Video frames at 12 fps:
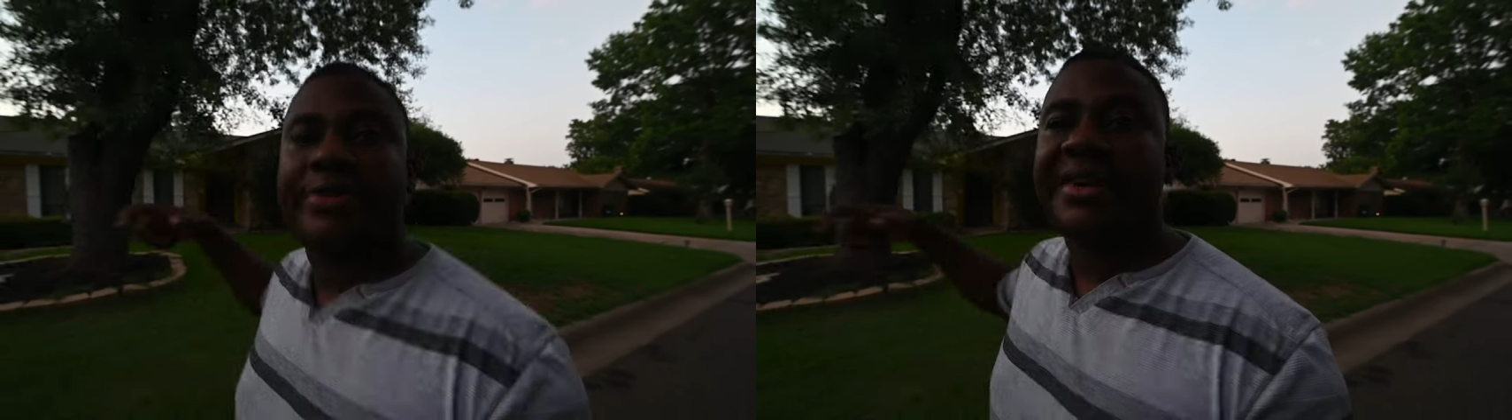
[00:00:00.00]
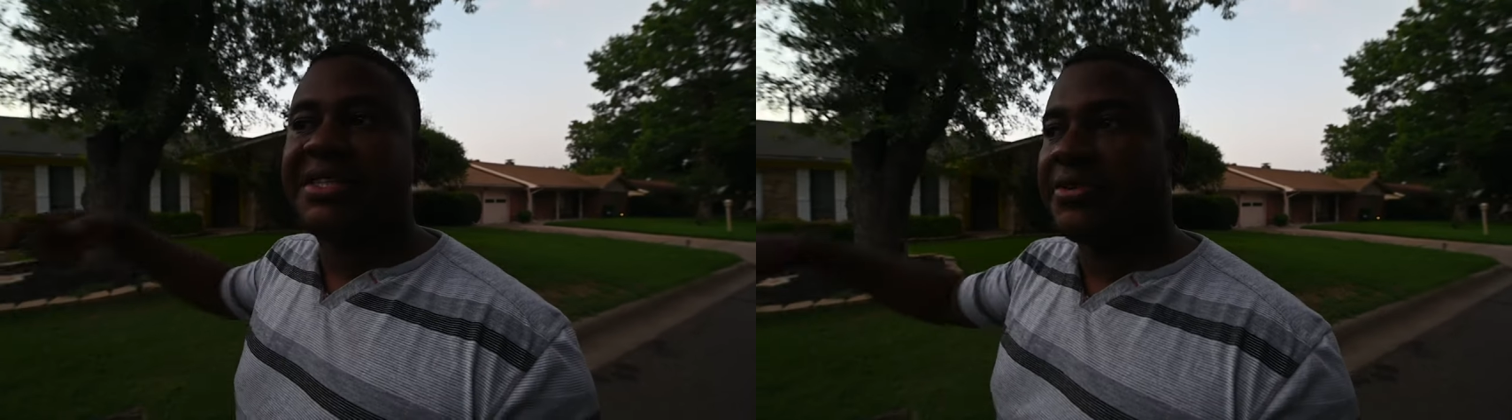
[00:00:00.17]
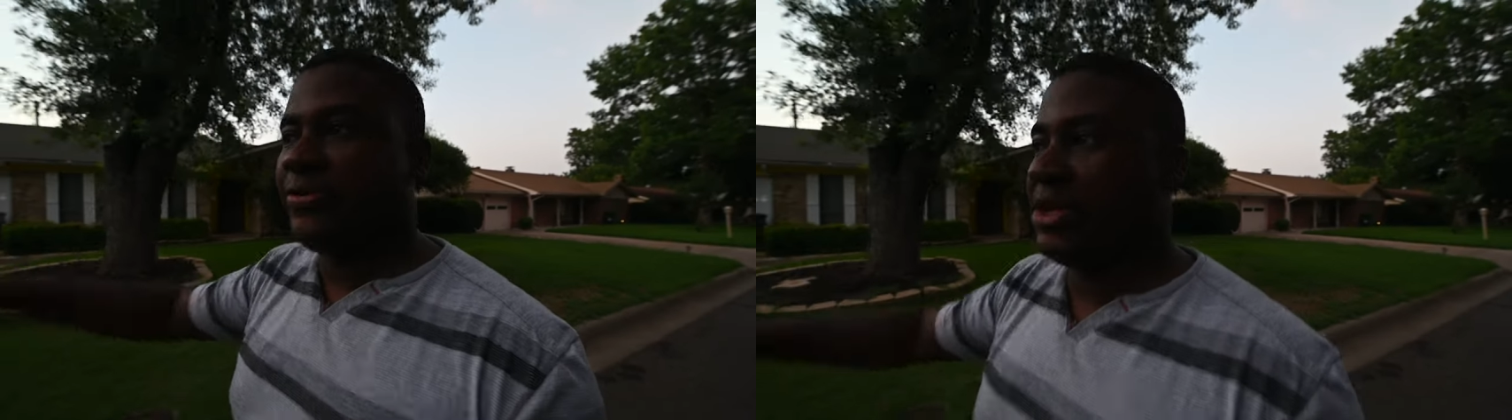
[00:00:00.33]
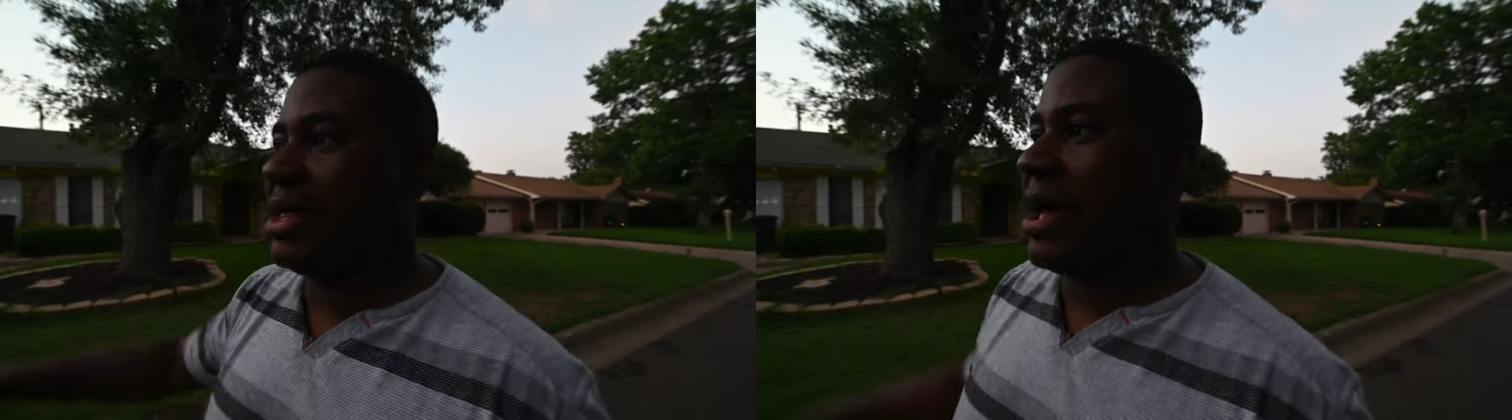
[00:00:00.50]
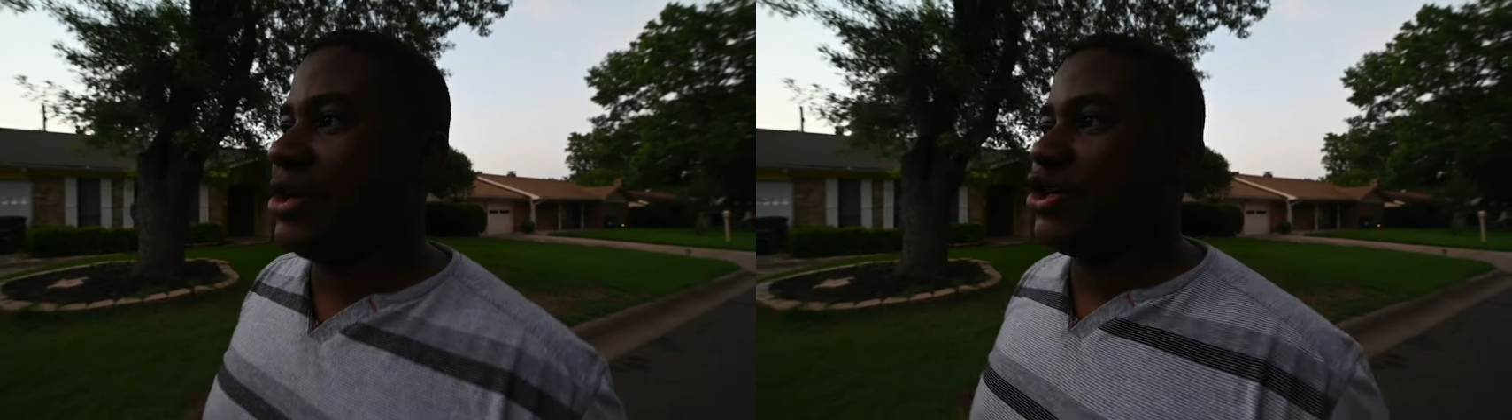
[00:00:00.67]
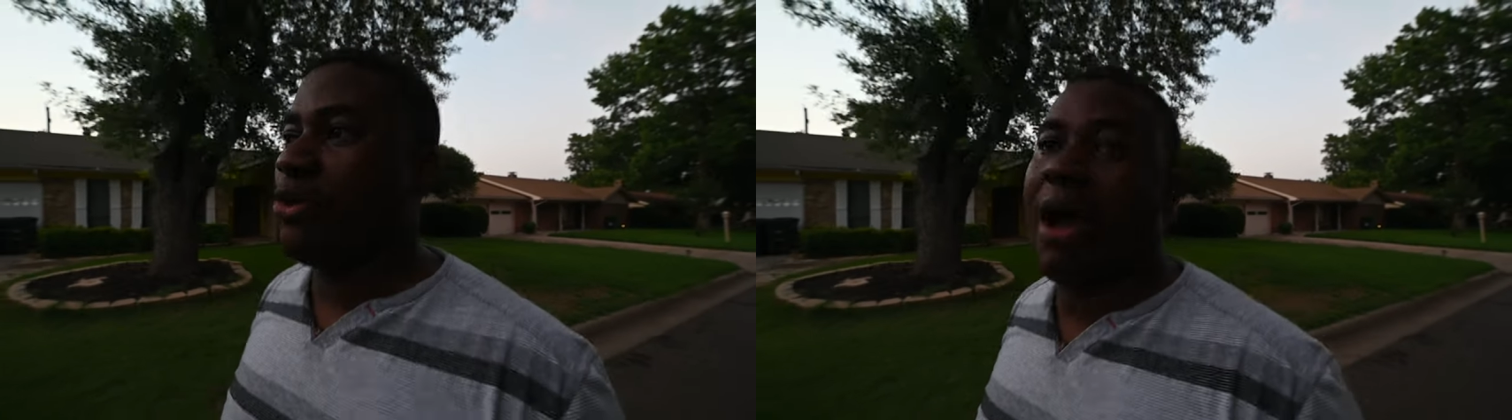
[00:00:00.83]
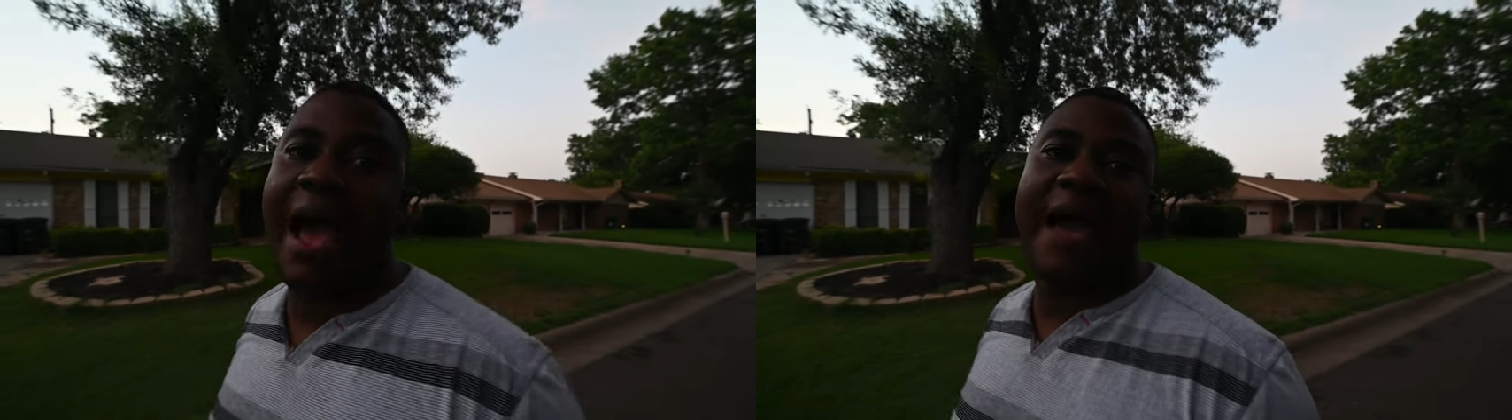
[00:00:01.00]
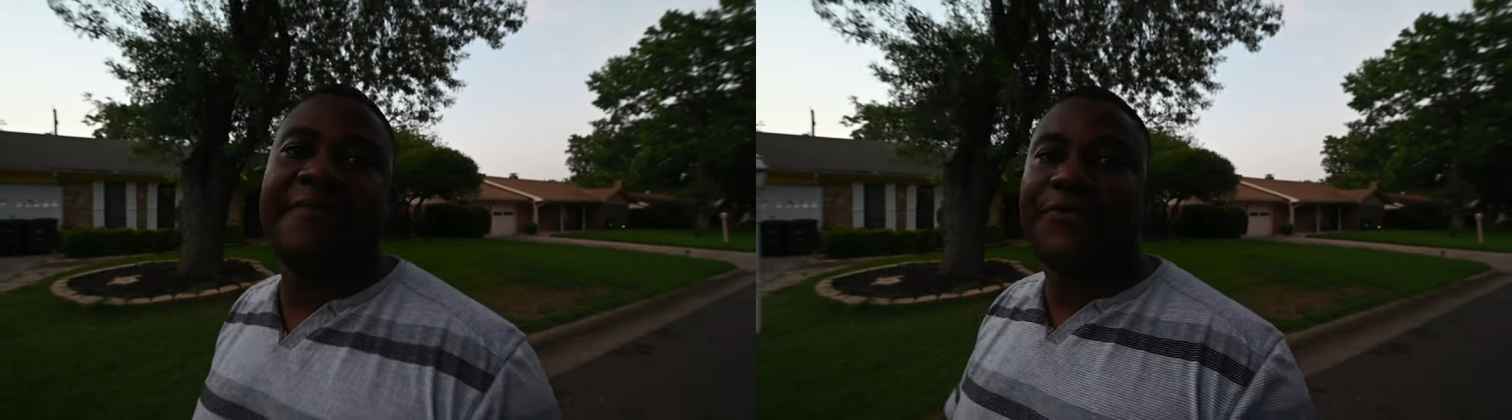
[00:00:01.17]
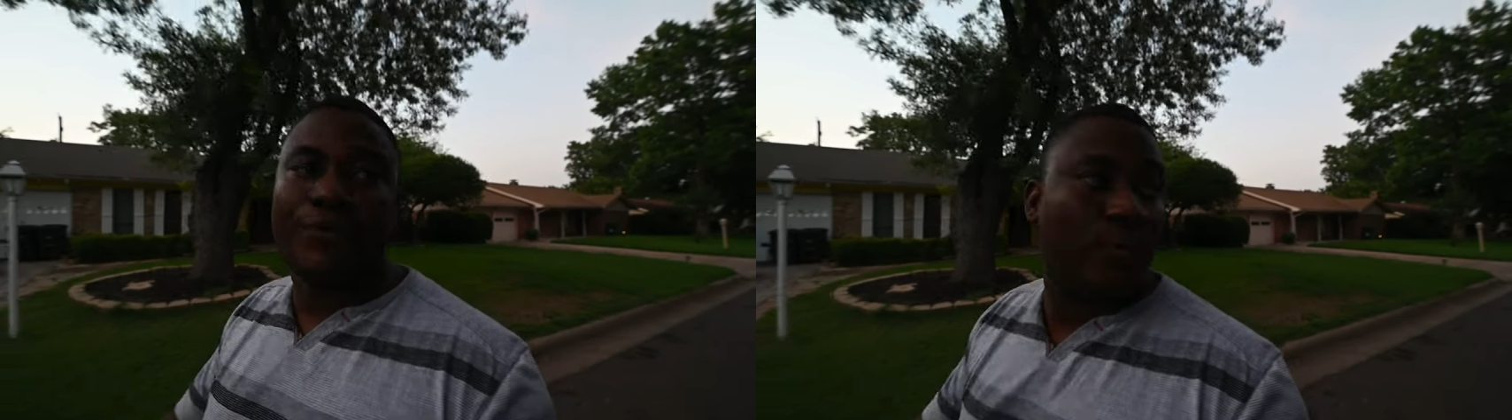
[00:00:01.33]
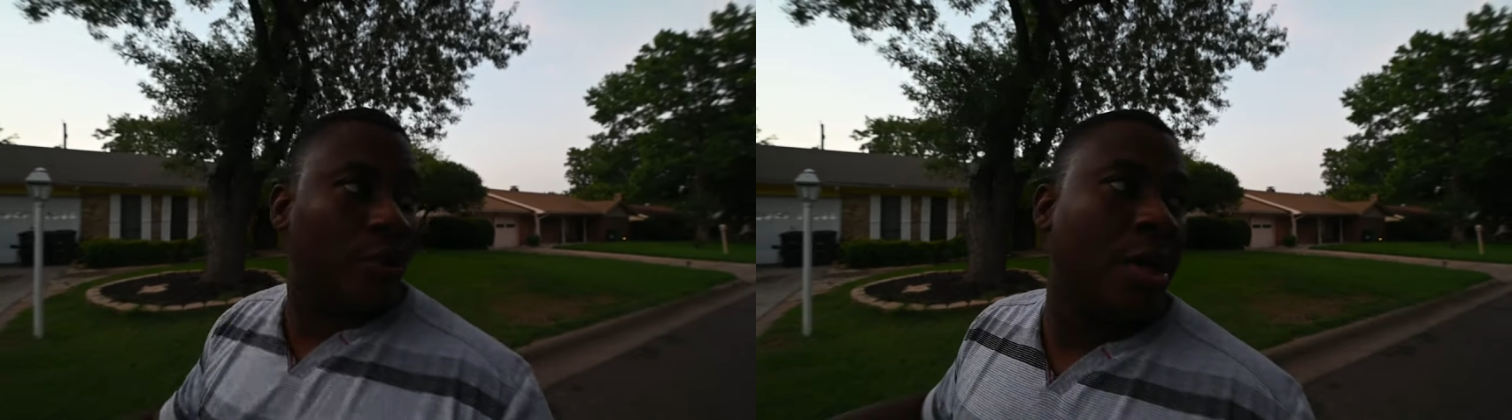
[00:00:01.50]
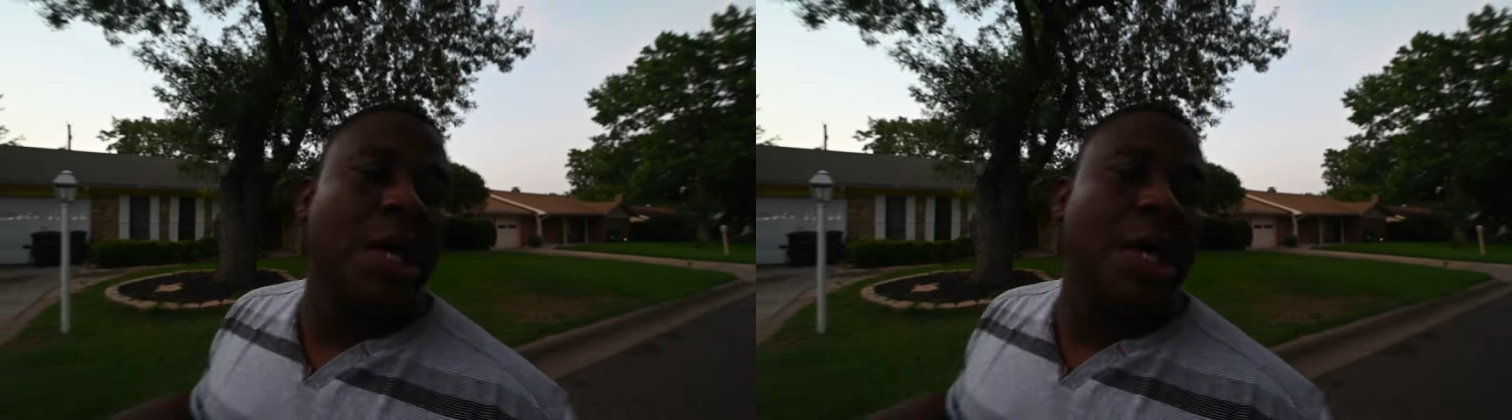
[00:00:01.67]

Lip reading: creative with that. You don't have to